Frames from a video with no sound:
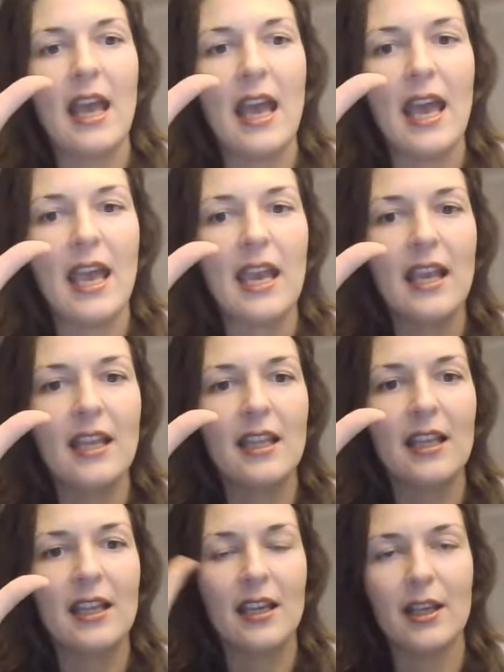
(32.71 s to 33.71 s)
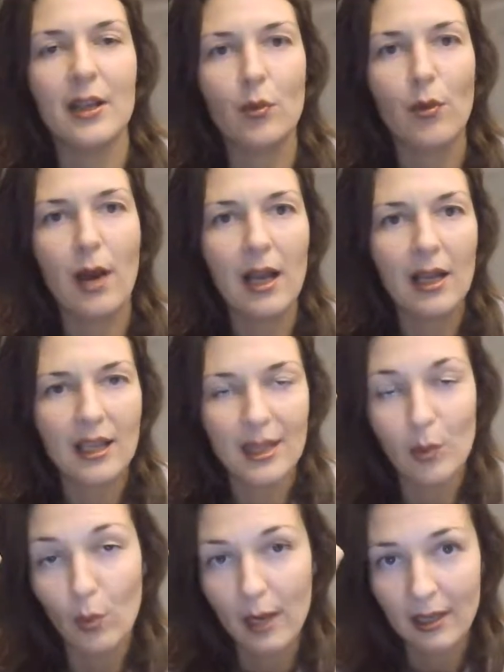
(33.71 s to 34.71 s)

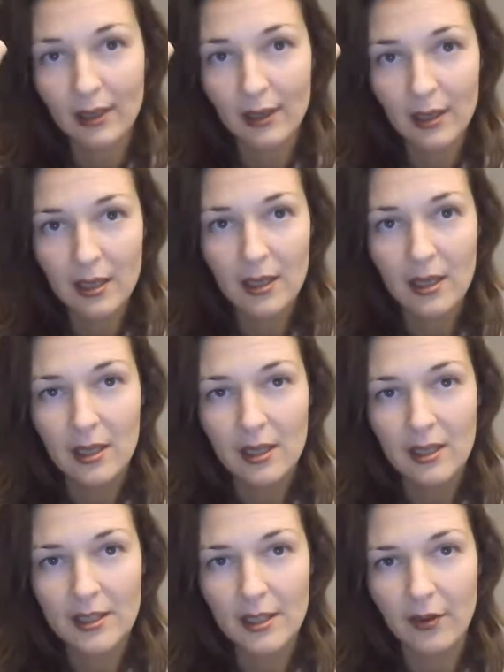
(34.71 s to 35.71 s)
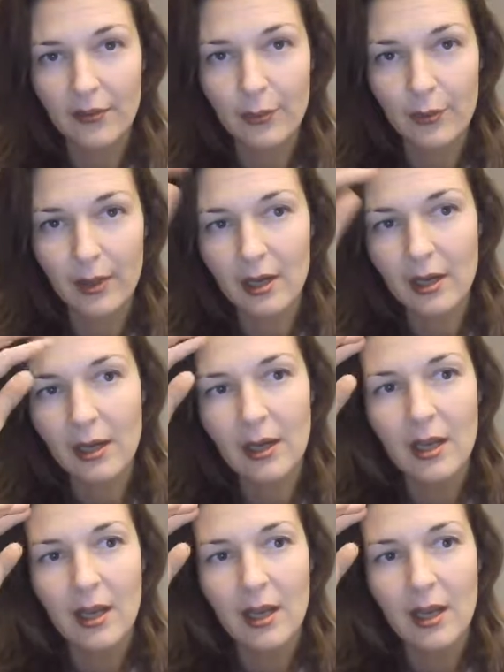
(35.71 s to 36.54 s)
8-in-1 software.